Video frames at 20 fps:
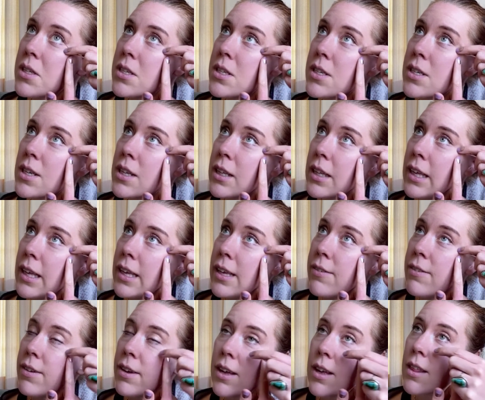to
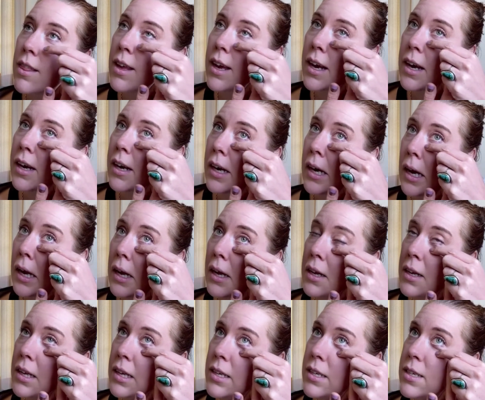leave the area
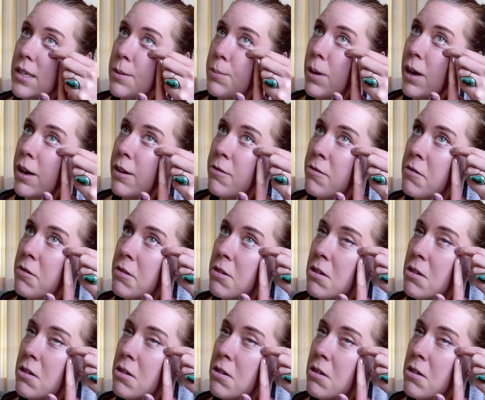and depuff.